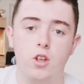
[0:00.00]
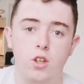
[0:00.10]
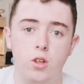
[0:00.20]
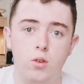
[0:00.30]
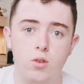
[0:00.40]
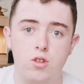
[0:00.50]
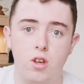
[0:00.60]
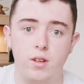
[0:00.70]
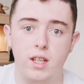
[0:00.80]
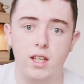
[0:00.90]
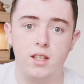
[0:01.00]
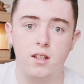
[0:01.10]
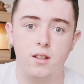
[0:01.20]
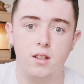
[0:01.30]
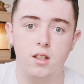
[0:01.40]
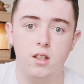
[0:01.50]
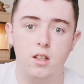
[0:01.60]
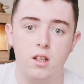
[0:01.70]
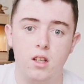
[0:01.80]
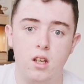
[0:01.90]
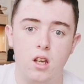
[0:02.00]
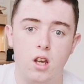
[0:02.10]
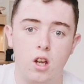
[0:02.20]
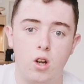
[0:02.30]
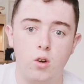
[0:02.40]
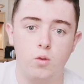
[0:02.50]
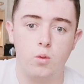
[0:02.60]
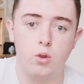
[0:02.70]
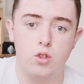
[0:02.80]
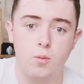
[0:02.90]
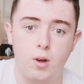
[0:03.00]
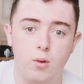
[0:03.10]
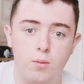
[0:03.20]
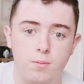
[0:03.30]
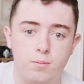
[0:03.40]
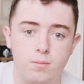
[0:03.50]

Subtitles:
You'll also need a cold water bowl.